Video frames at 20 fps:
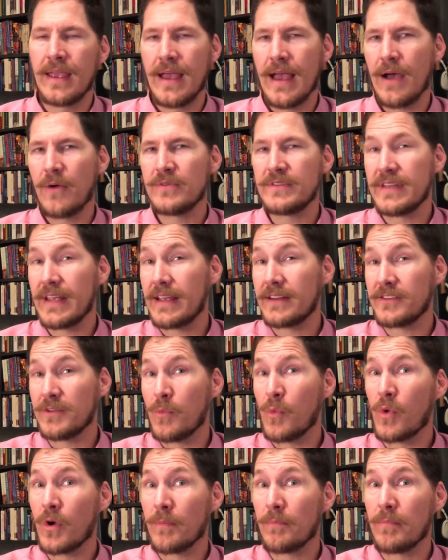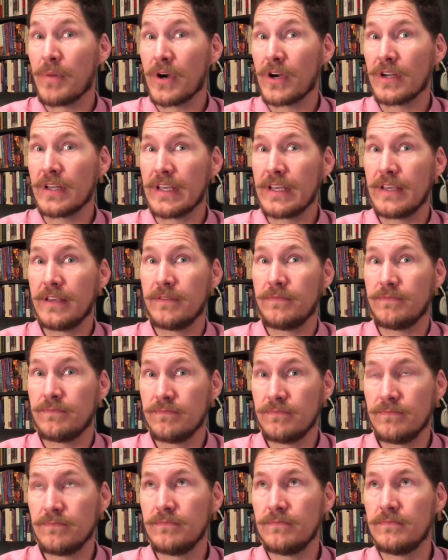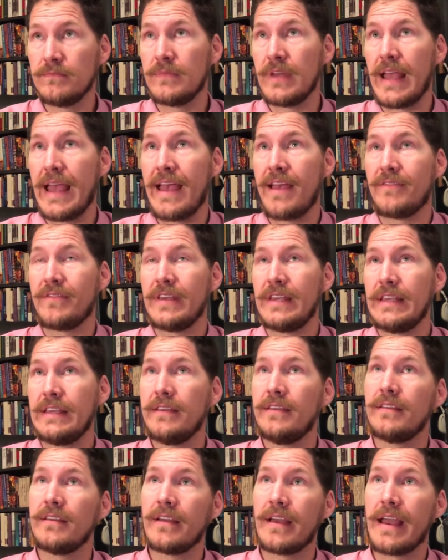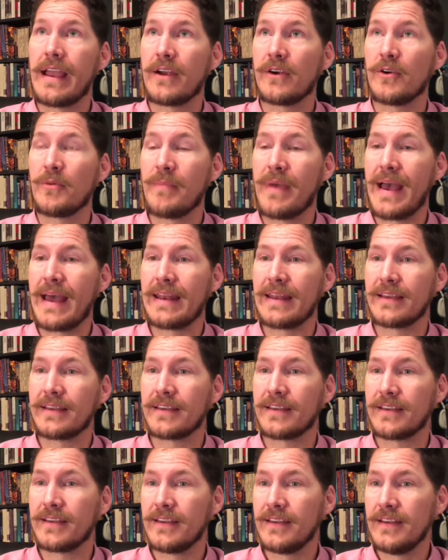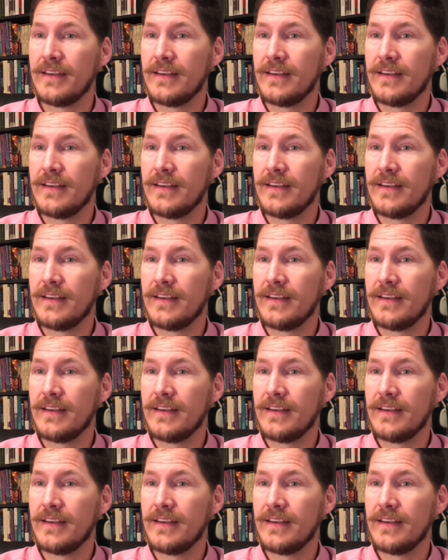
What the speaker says: I would say it's a more burly, heavy, aromatic.